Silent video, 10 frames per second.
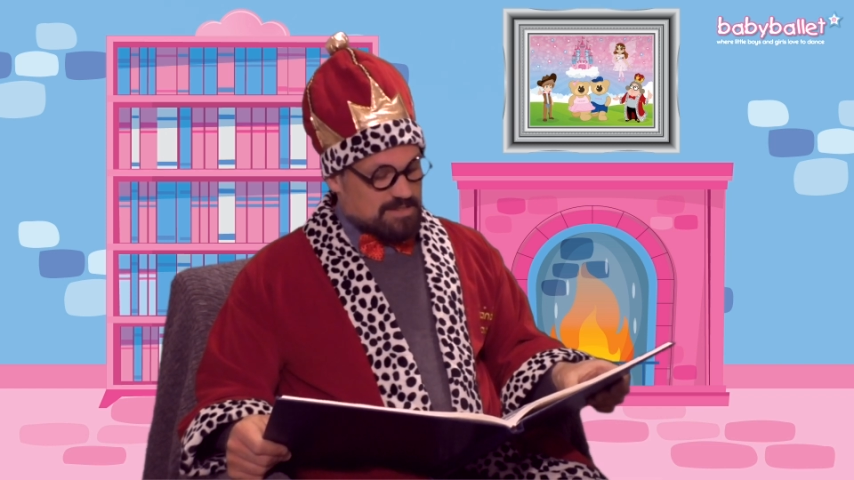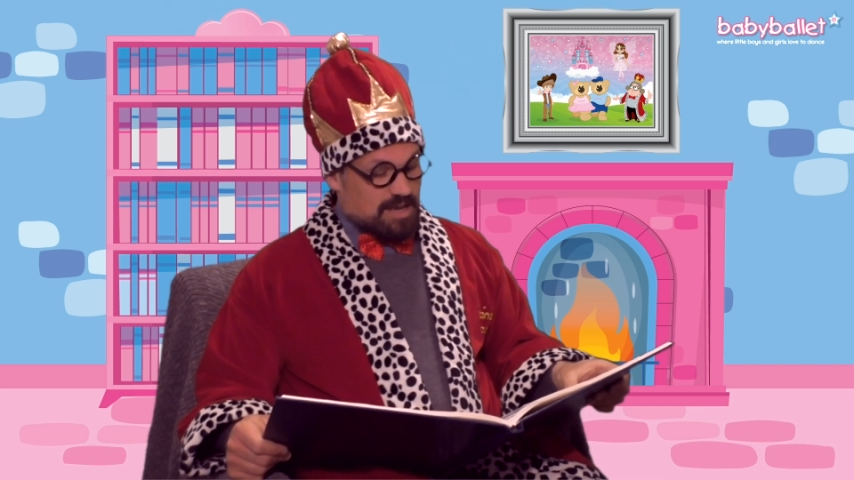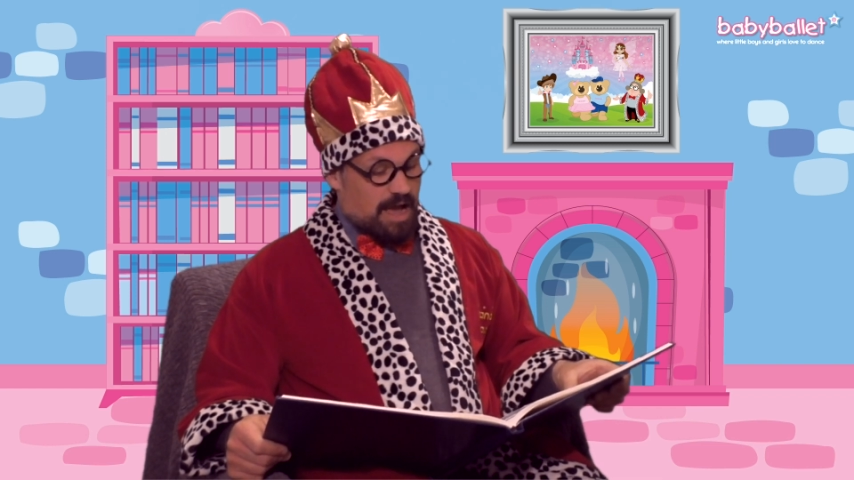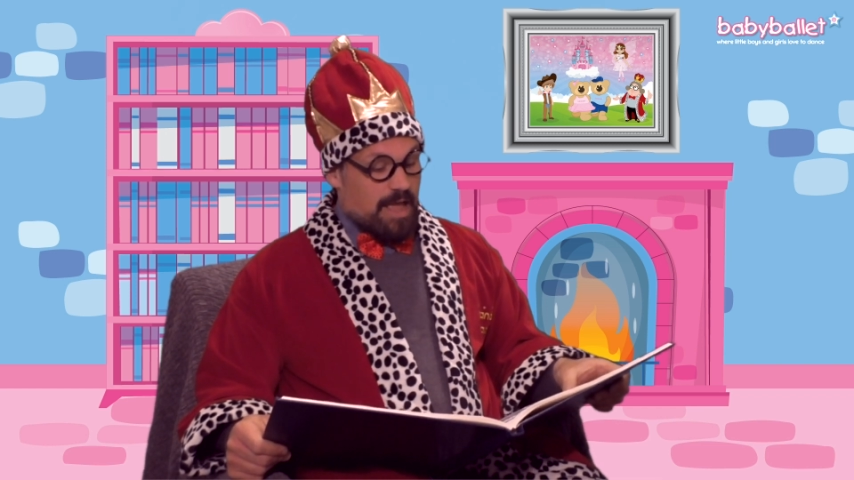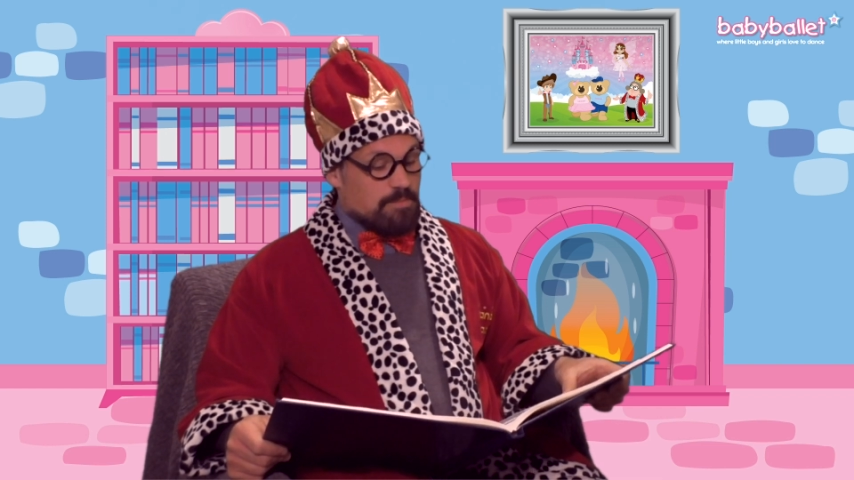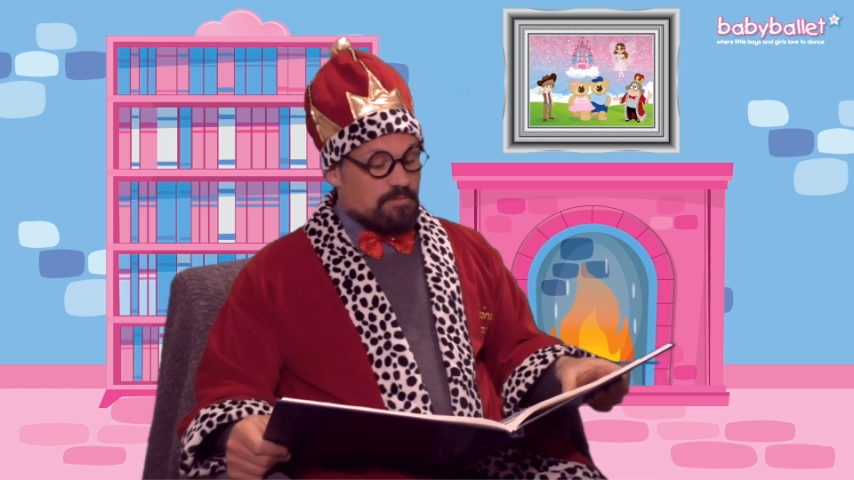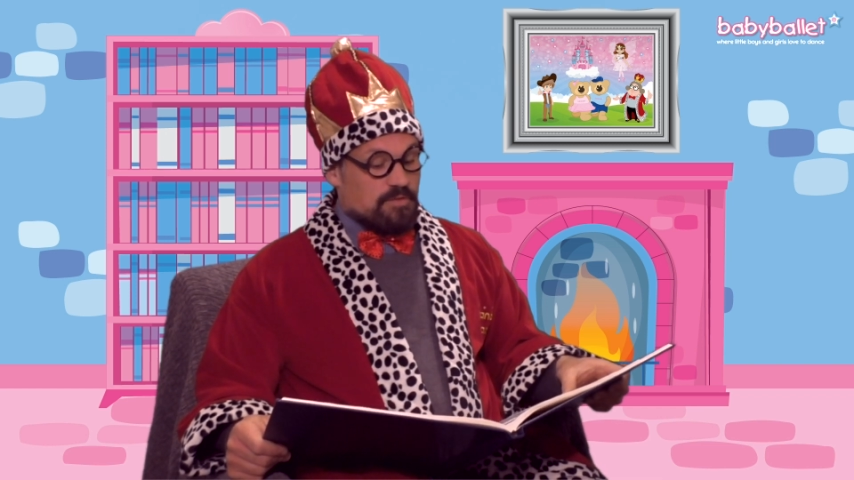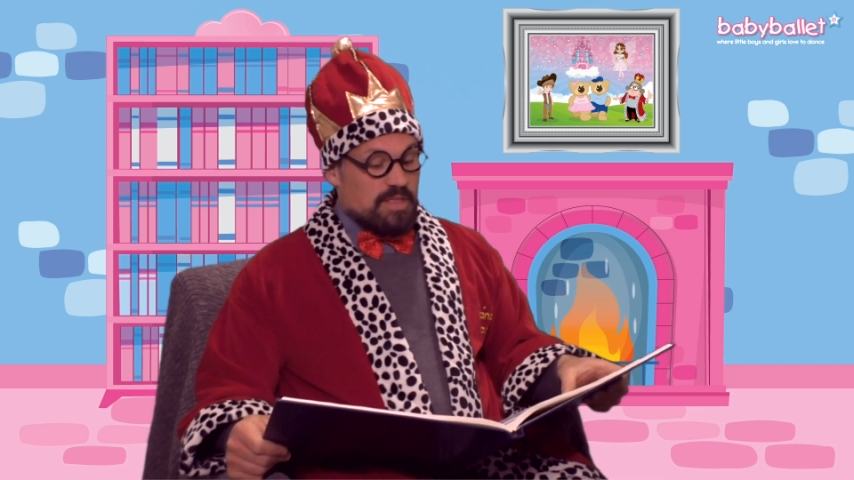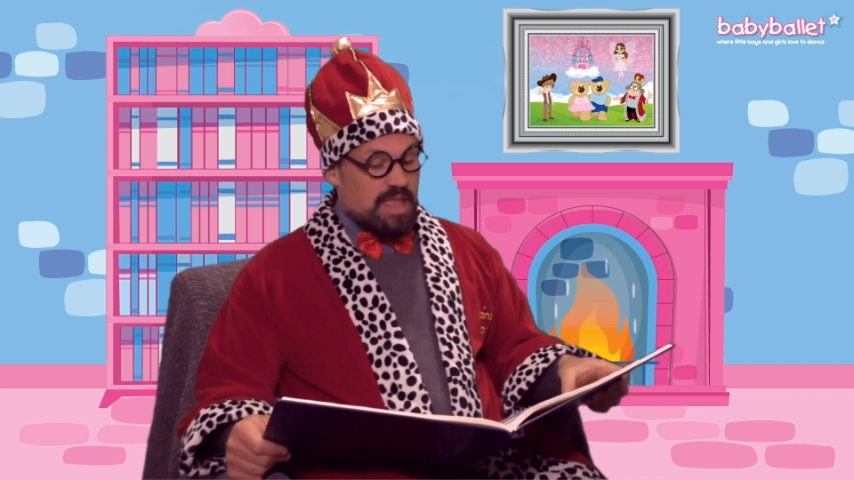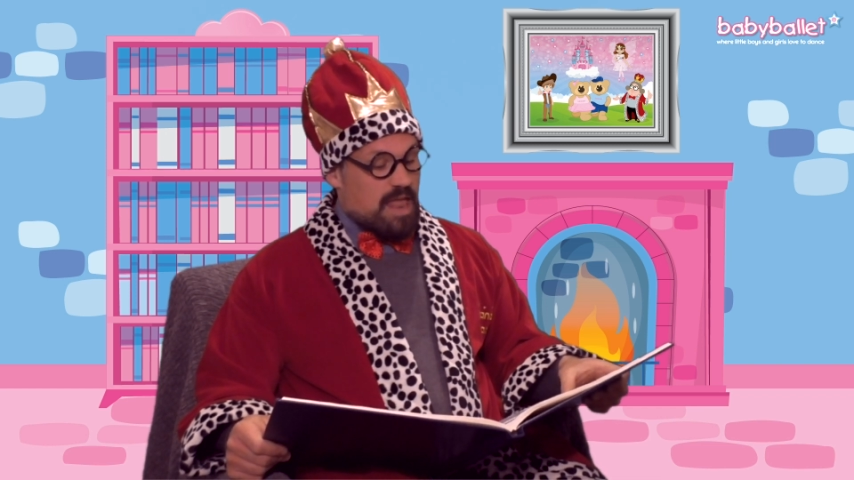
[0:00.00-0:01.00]
time
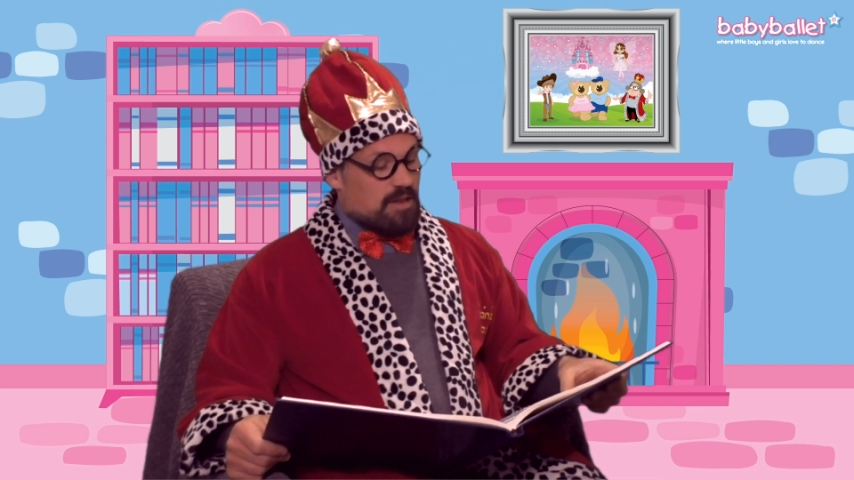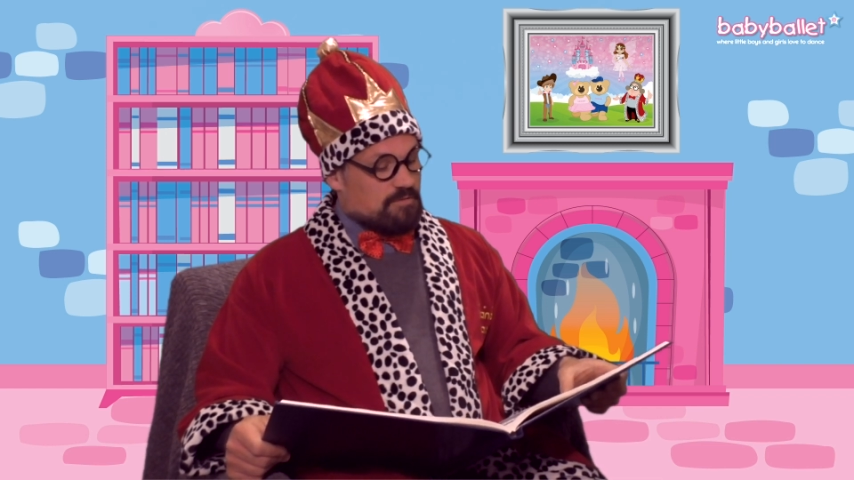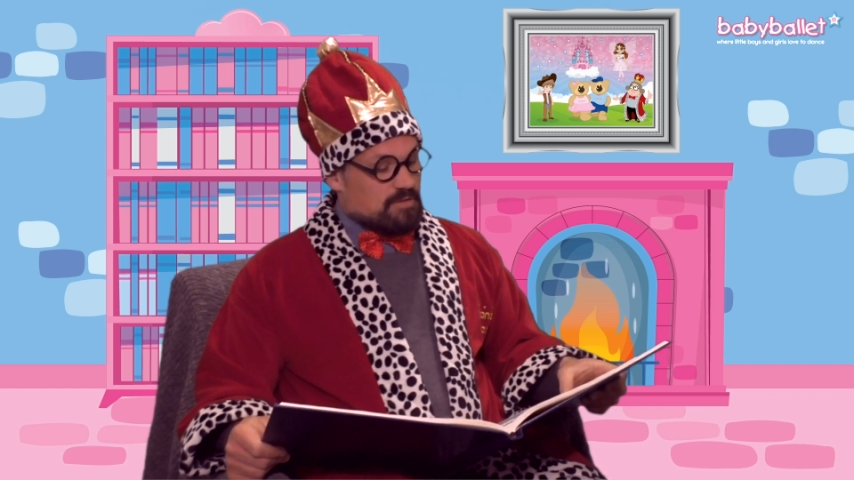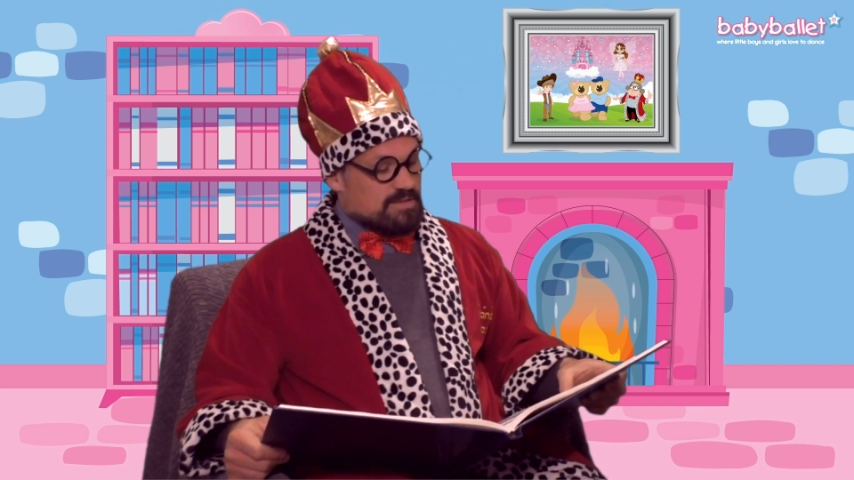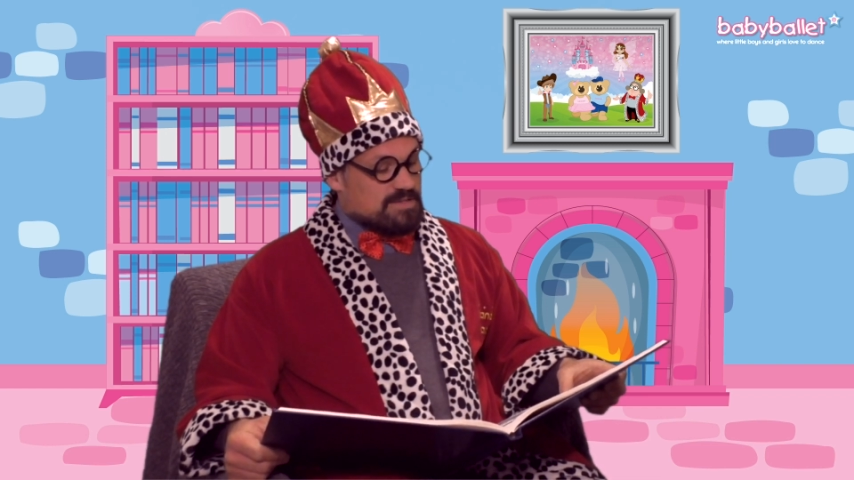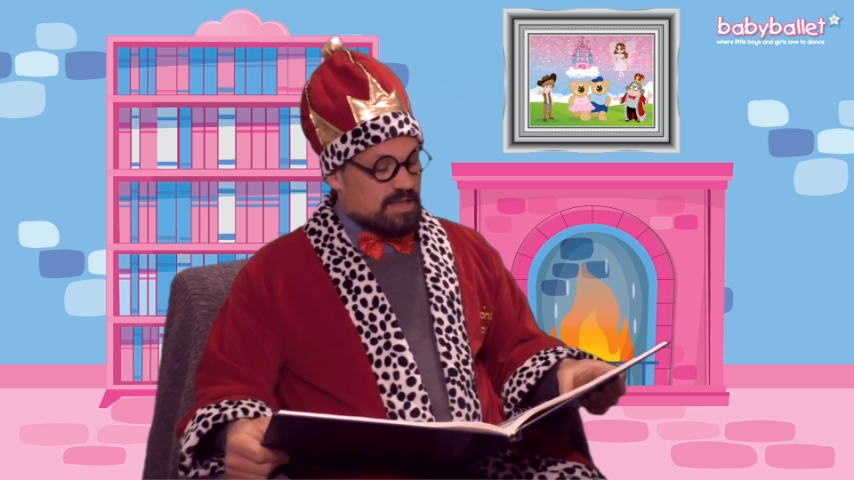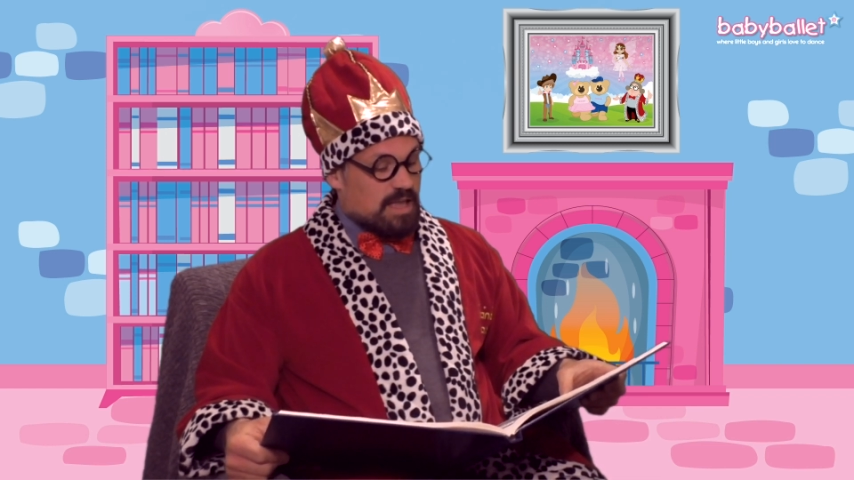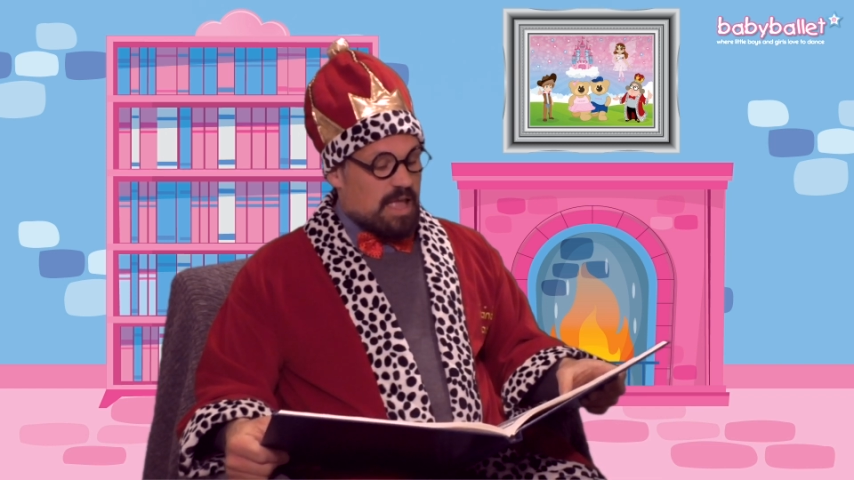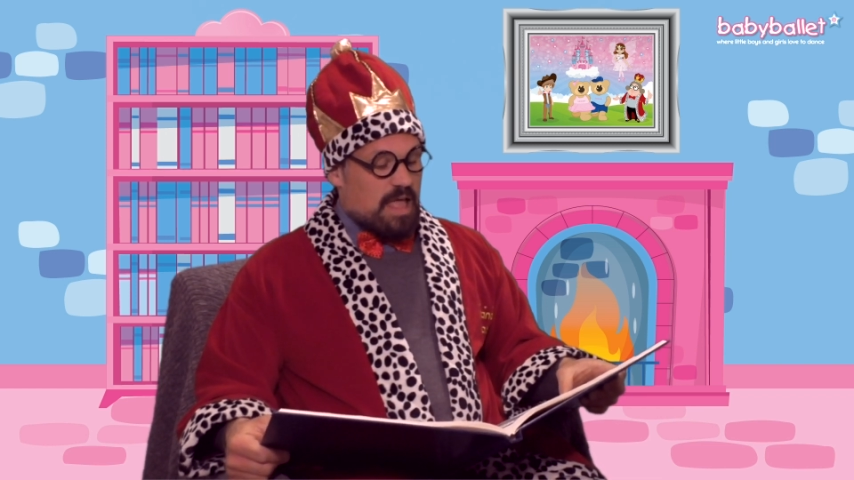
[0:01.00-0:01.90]
for the elephants,